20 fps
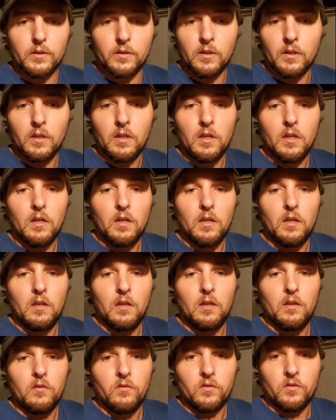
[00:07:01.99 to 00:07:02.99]
it.
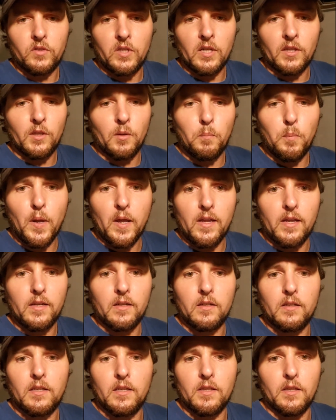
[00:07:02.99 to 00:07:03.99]
Got the
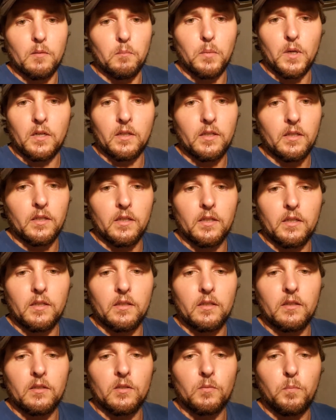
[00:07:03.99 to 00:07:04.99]
paint in the
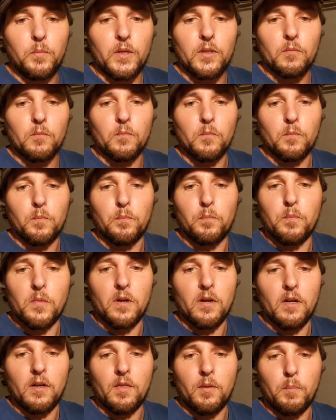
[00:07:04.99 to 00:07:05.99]
bucket. It's been
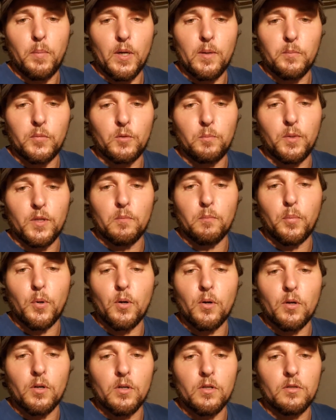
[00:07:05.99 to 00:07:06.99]
the pump's been
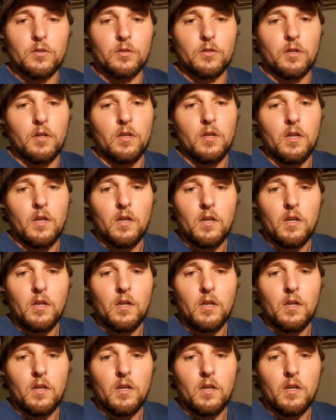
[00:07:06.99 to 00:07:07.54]
purged.